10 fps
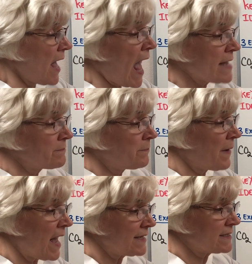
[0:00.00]
and
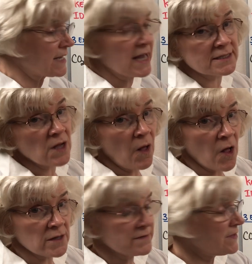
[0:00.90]
bisect
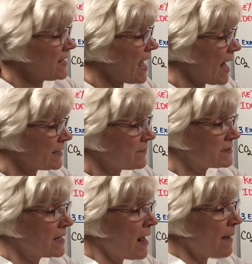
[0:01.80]
all of the
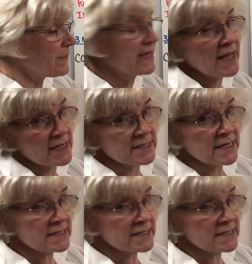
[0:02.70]
atoms because it